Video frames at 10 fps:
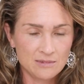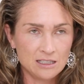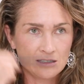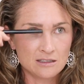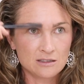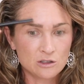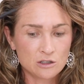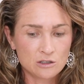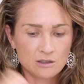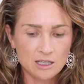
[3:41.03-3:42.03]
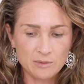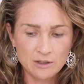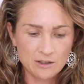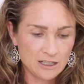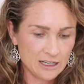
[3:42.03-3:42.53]
It's just a couple
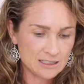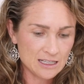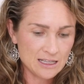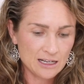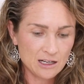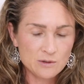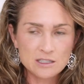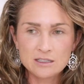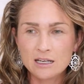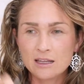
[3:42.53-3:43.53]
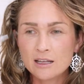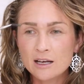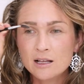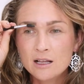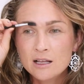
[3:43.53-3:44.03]
little lines. And then I always take the